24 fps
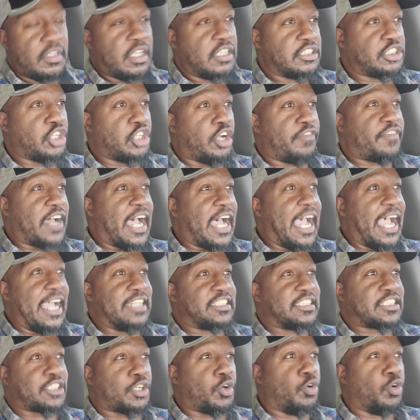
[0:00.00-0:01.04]
So if I had
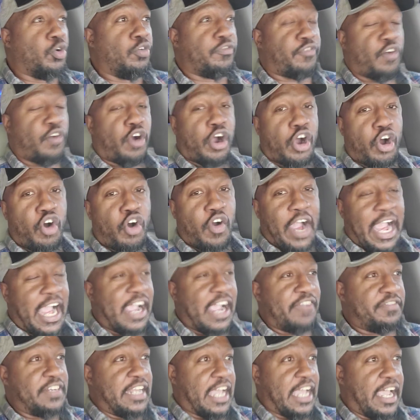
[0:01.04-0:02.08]
school for a whole
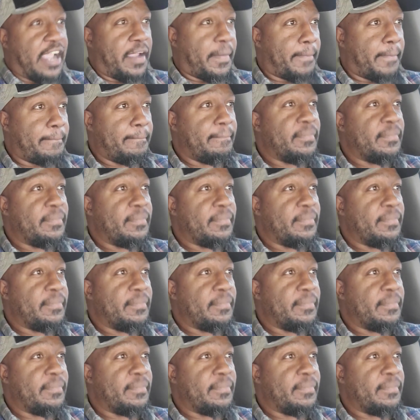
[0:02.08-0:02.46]
half day,